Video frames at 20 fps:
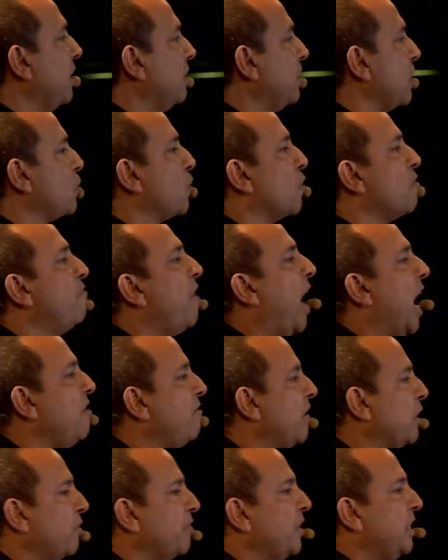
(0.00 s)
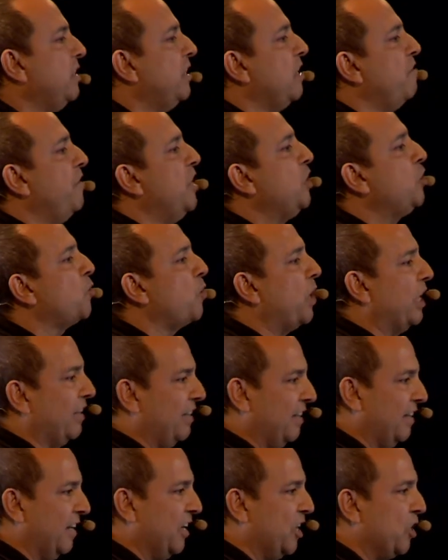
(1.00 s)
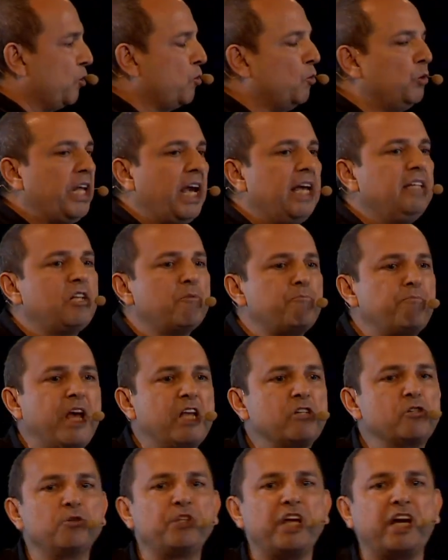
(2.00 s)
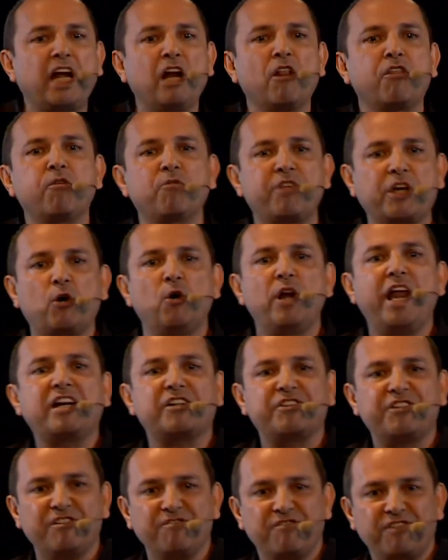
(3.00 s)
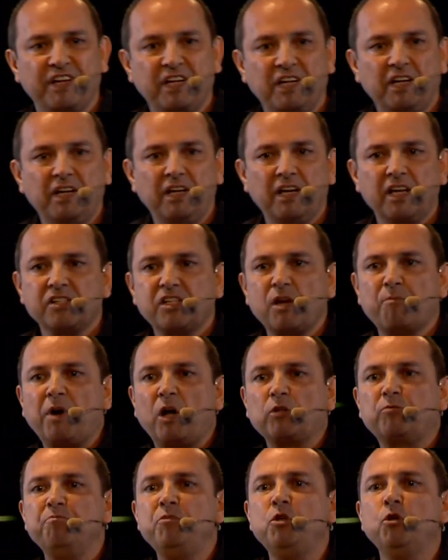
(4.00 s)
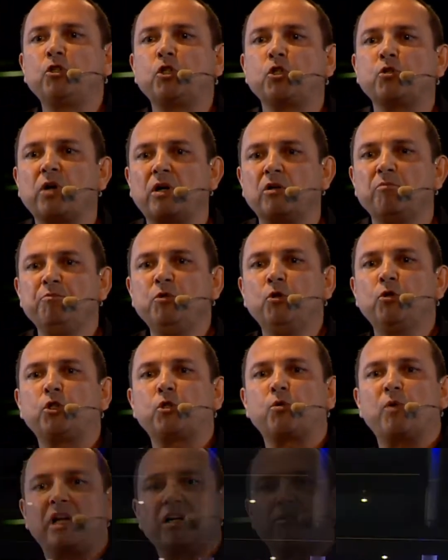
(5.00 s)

survival of the individual today depends on the health of the collective. It's about mutual